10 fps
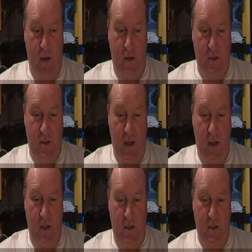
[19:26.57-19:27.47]
because
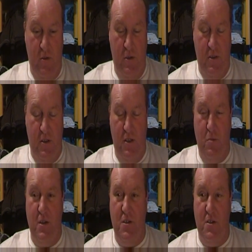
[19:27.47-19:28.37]
she was
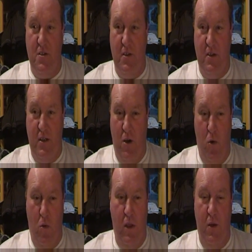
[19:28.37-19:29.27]
suspicious
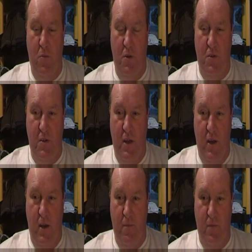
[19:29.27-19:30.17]
that the whole thing
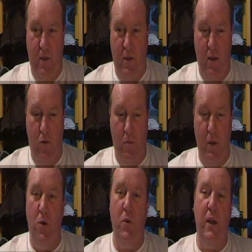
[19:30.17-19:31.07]
was a
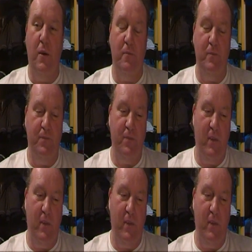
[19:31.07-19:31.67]
load of baloney.